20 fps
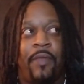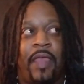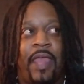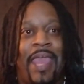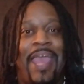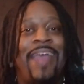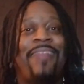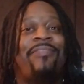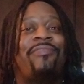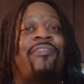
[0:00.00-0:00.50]

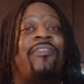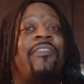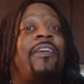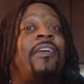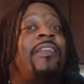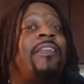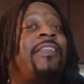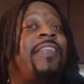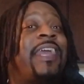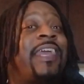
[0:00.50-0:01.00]

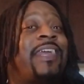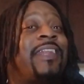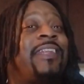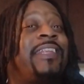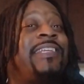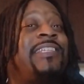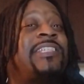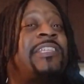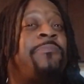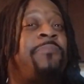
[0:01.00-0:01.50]

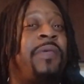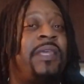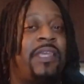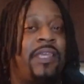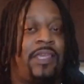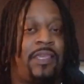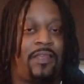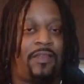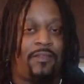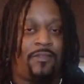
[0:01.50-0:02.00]
Ethnically
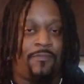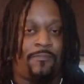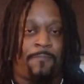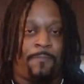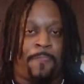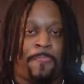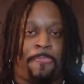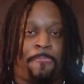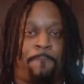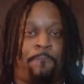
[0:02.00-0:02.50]
speaking.
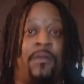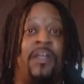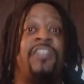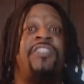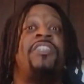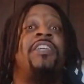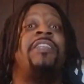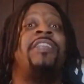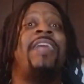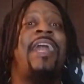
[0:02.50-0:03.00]
But
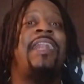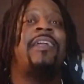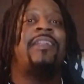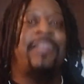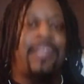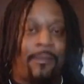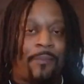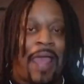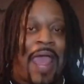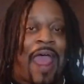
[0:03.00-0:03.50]

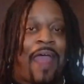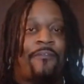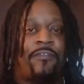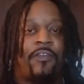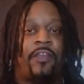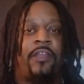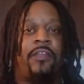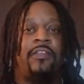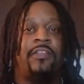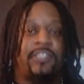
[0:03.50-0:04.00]
genetically, I'm an
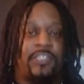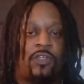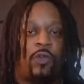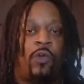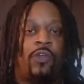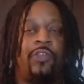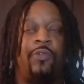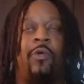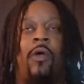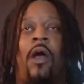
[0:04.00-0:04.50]
African. So
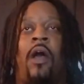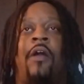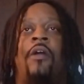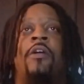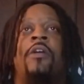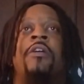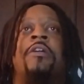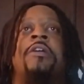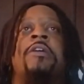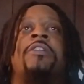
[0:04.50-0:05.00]
are you
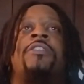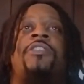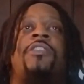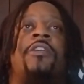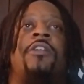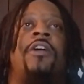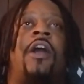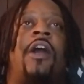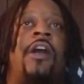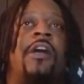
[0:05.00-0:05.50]

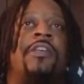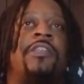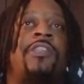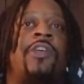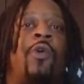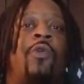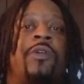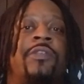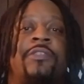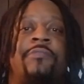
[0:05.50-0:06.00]
are.
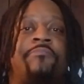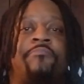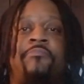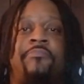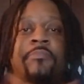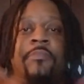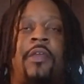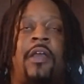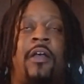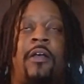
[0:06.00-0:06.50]
So is
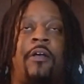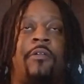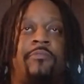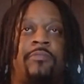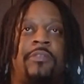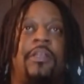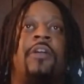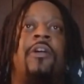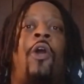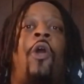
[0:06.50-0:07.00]

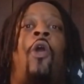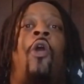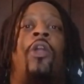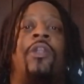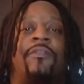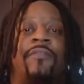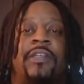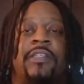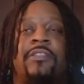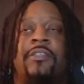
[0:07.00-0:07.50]
all
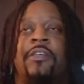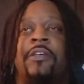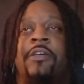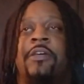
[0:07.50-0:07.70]
of us.